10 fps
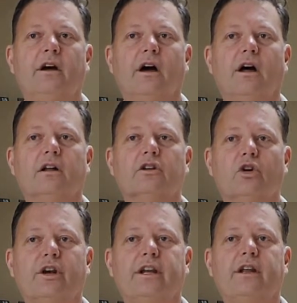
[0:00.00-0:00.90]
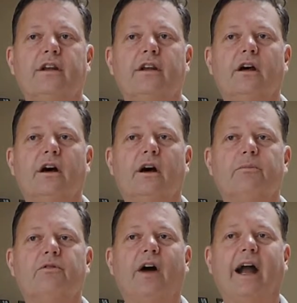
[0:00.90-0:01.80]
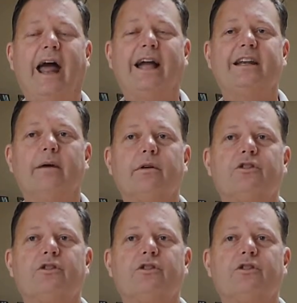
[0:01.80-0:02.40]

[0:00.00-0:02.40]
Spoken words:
learning and provide academic